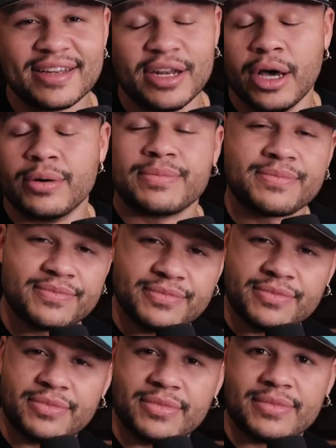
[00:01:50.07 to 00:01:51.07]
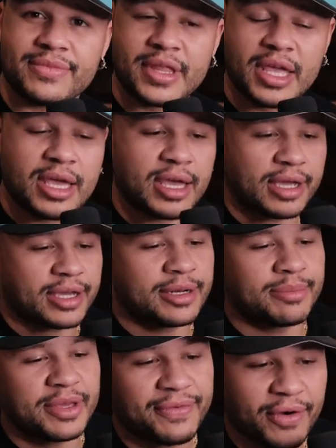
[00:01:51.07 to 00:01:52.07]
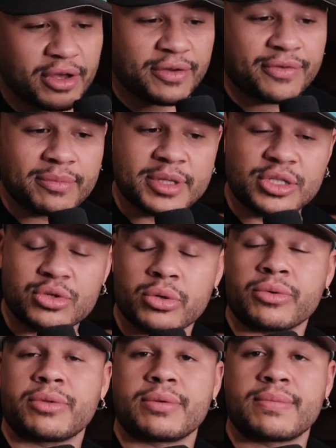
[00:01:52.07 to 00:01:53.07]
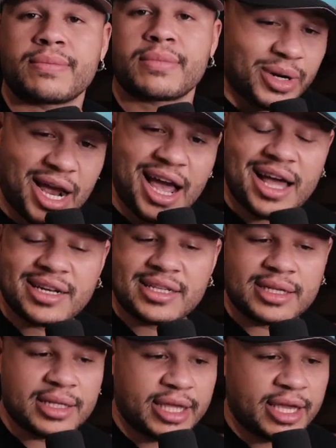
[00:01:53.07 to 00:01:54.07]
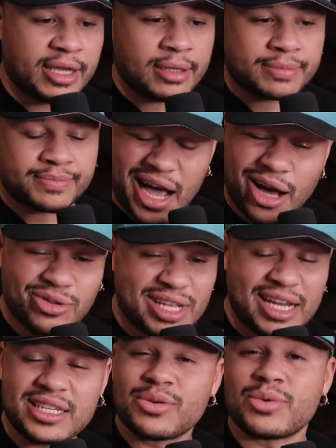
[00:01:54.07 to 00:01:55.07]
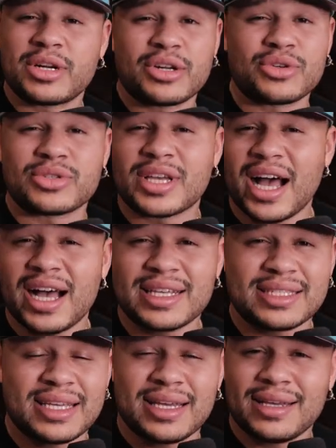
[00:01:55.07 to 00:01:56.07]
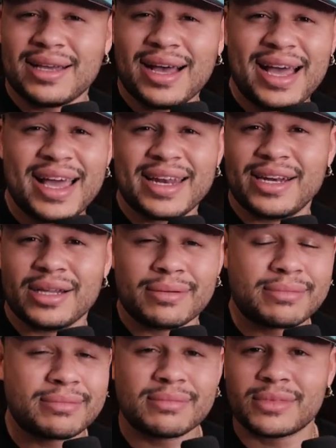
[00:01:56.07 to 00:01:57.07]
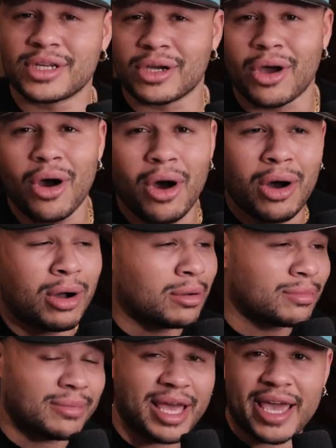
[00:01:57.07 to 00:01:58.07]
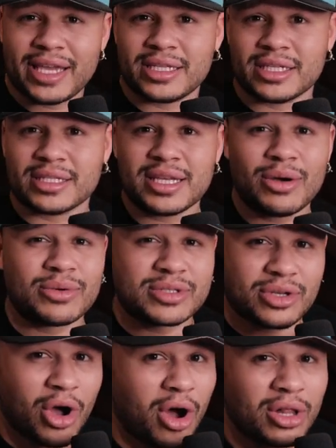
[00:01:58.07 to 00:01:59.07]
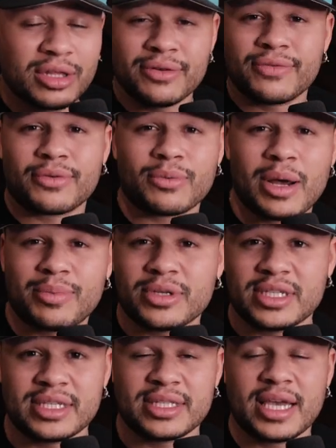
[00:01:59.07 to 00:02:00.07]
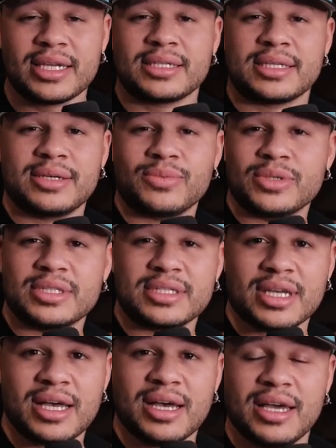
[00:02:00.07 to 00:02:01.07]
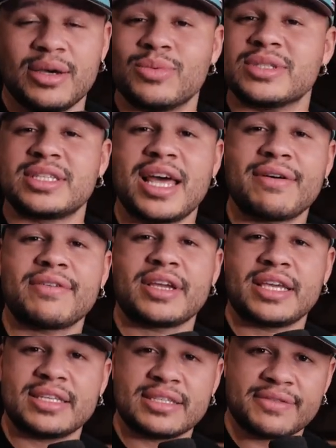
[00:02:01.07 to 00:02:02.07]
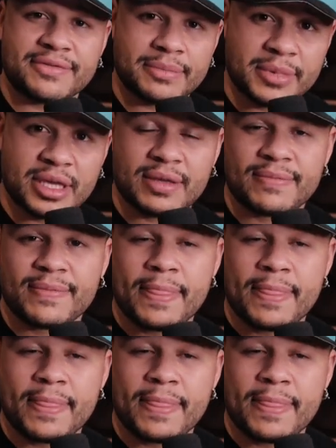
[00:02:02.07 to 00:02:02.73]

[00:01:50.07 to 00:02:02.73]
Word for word: no. It couldn't be further from the truth. When I got into the league, I was actually one of those guys that I had to to call agents. I was calling for representation. It was uh, it was never easy for me.